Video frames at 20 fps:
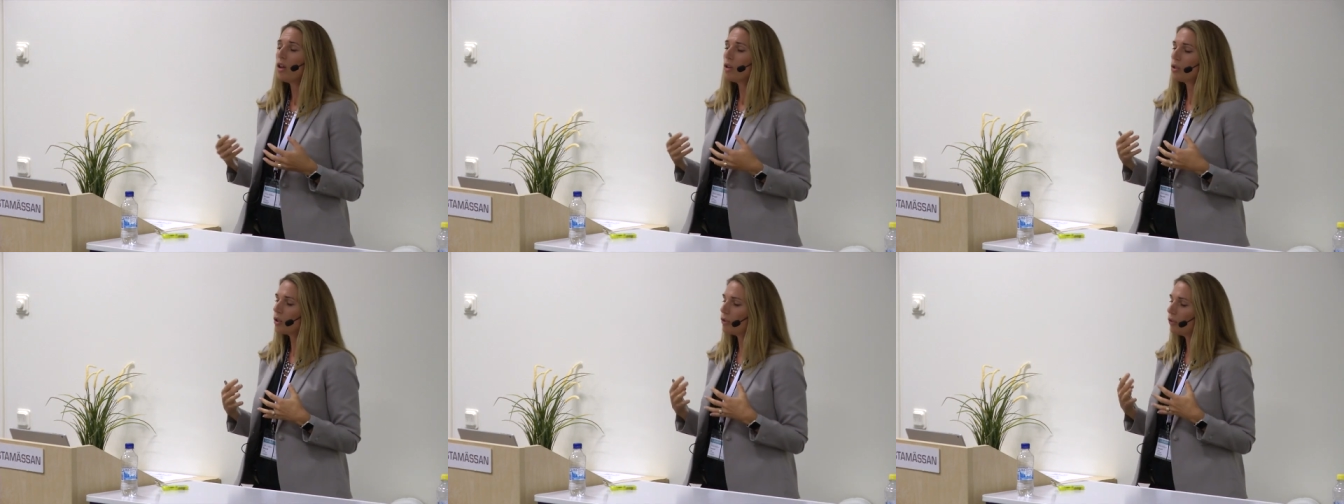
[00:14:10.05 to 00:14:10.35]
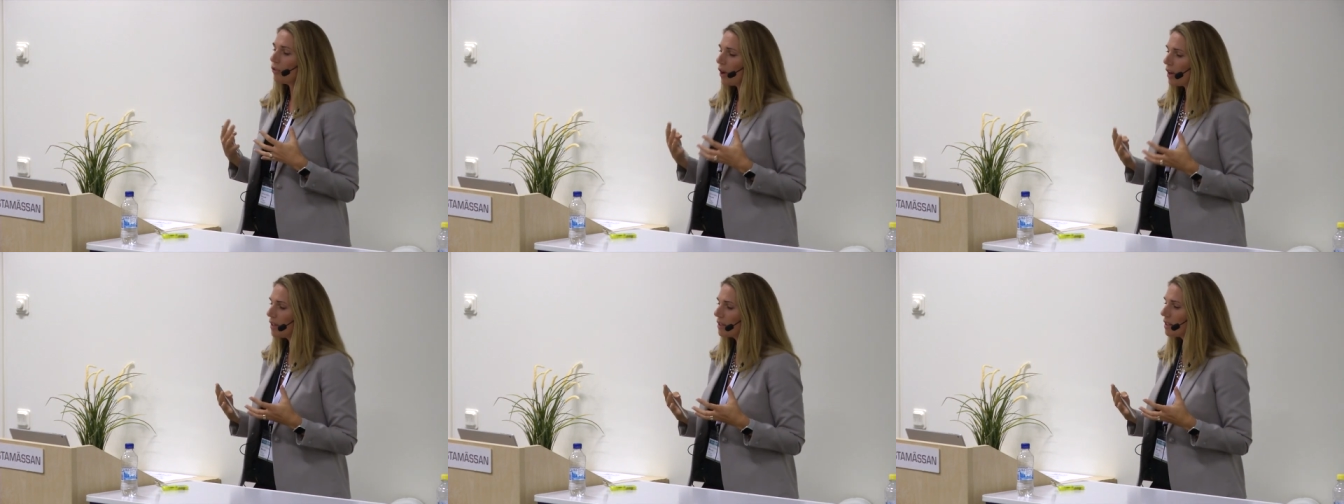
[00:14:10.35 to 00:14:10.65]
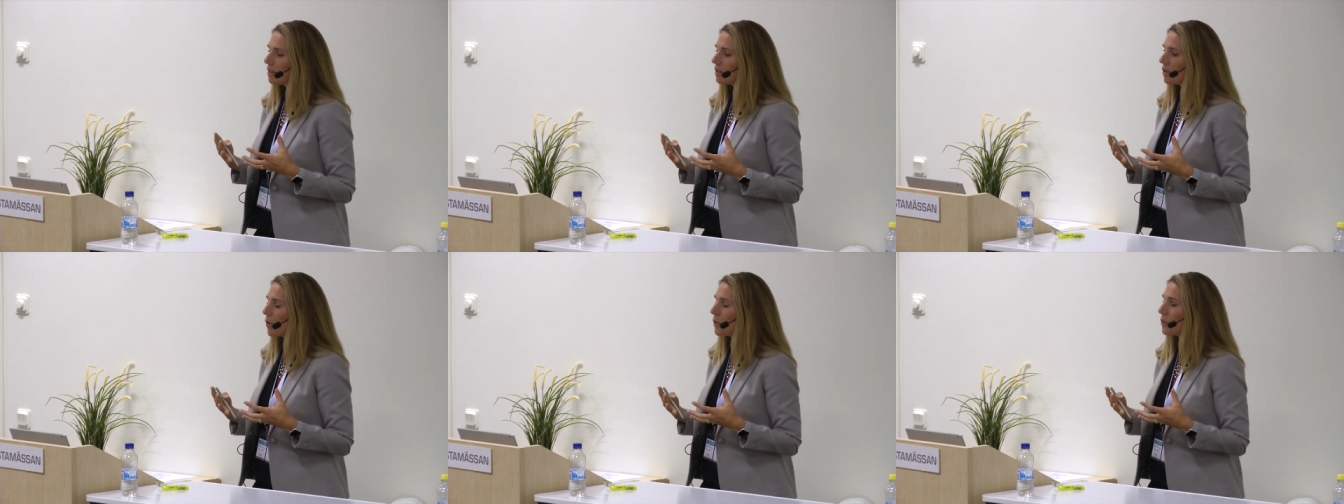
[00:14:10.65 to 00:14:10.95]
so for us
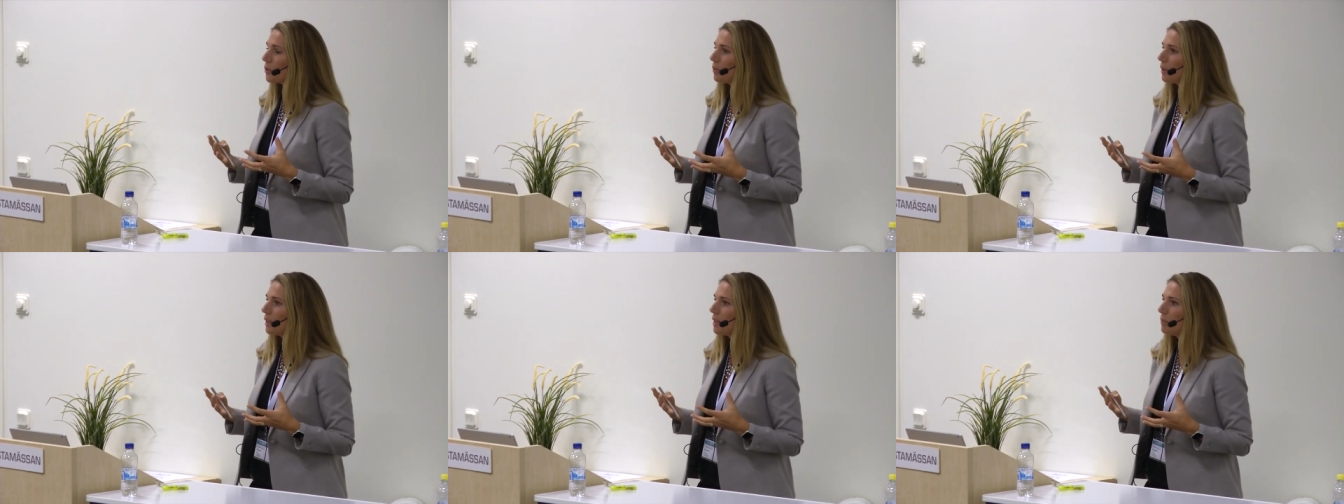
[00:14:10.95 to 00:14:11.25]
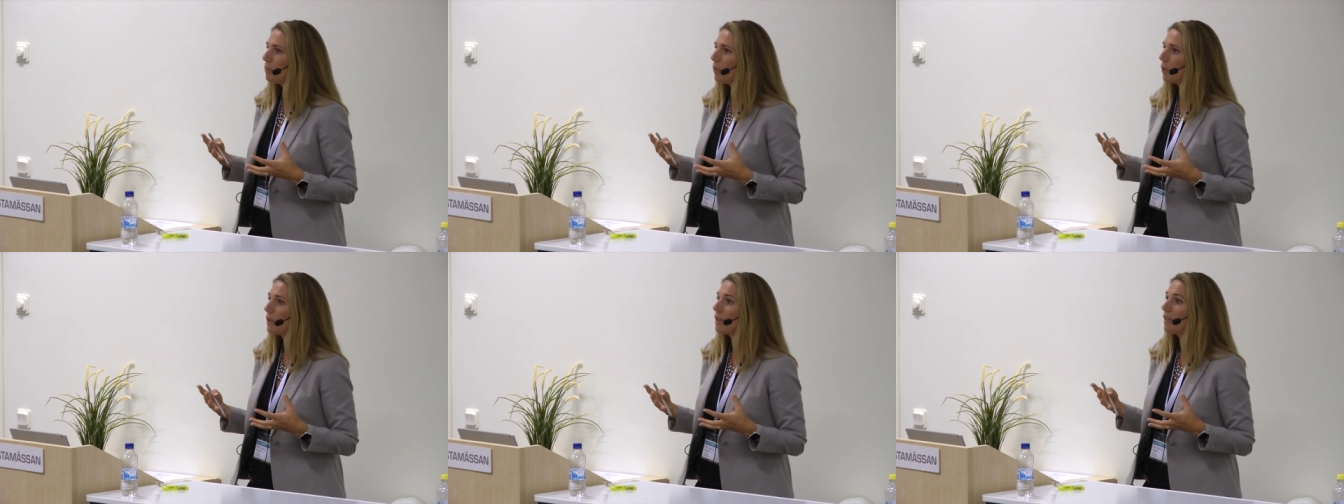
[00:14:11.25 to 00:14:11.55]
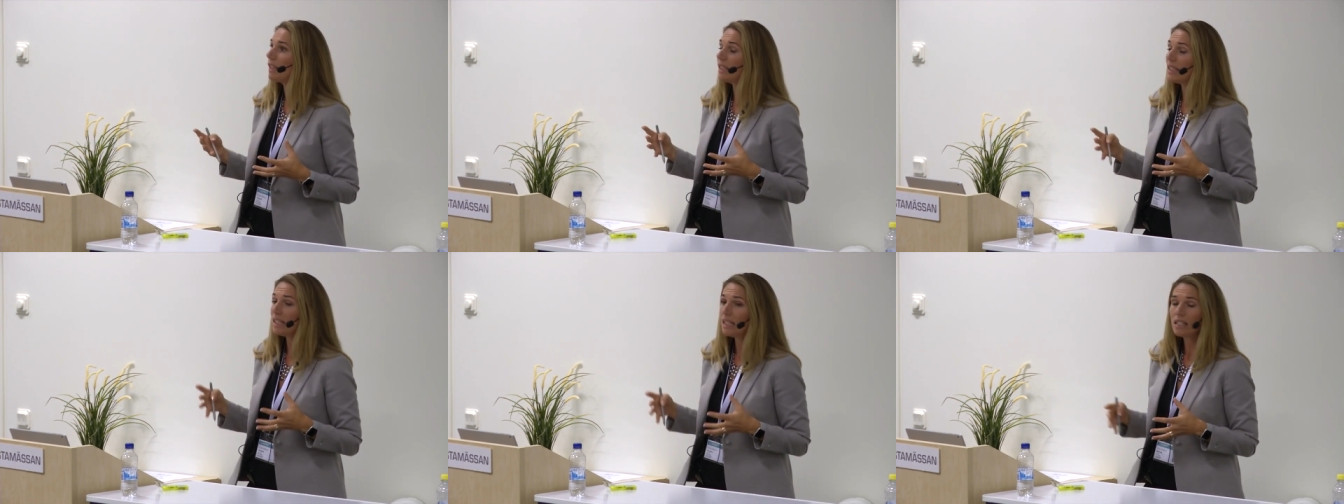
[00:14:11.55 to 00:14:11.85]
it's also really
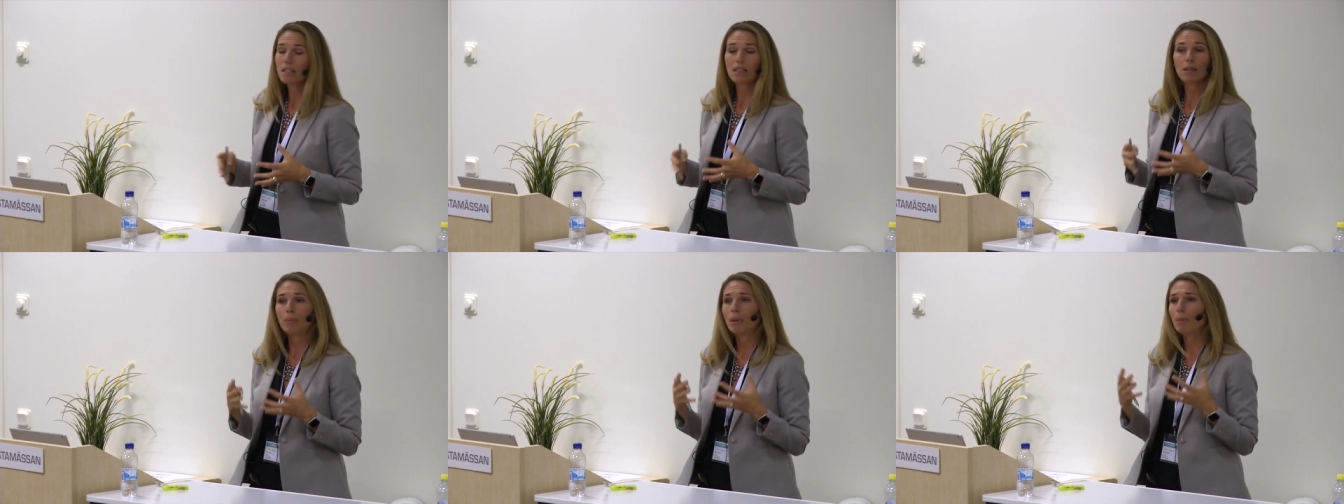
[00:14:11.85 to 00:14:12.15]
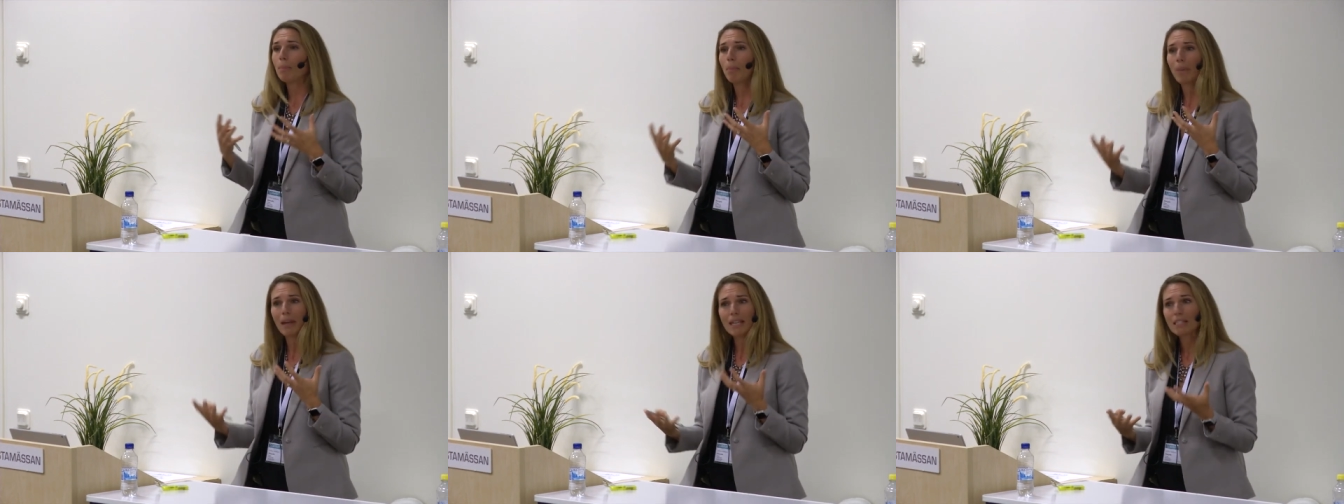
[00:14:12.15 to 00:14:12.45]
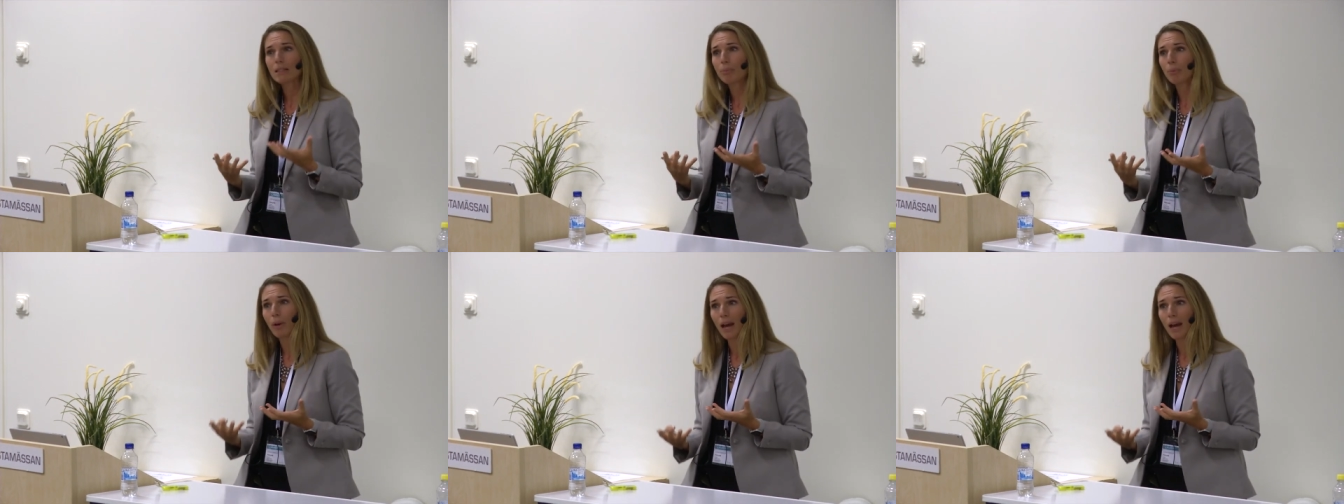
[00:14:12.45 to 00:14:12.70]
important it needs to be best